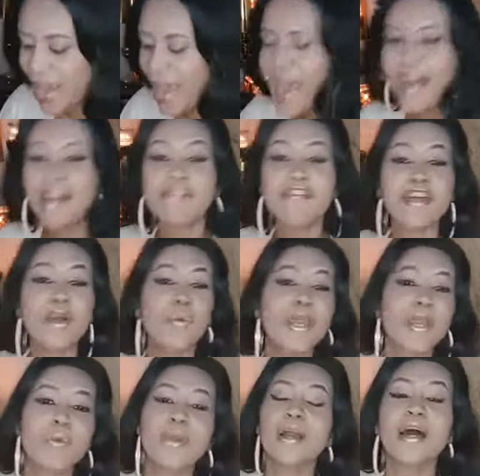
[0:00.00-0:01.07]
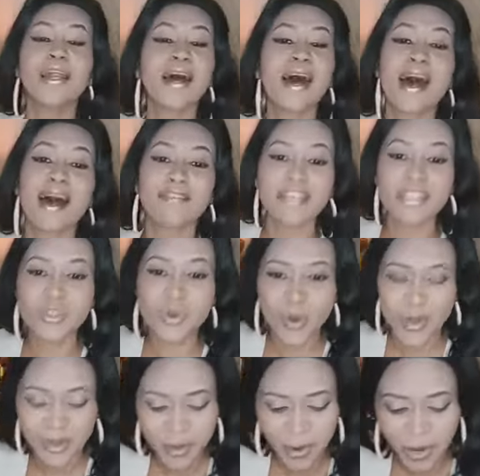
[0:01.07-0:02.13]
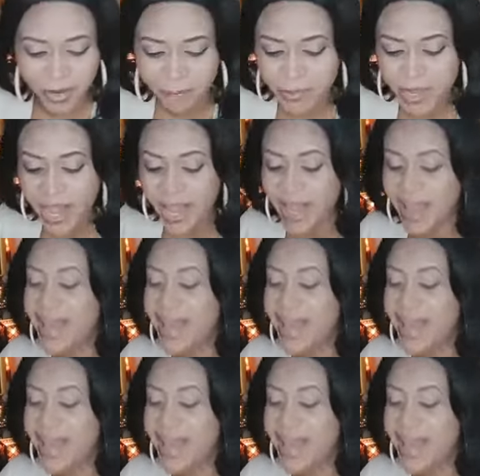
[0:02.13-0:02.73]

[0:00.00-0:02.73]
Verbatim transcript: Every week we got a harvest going on.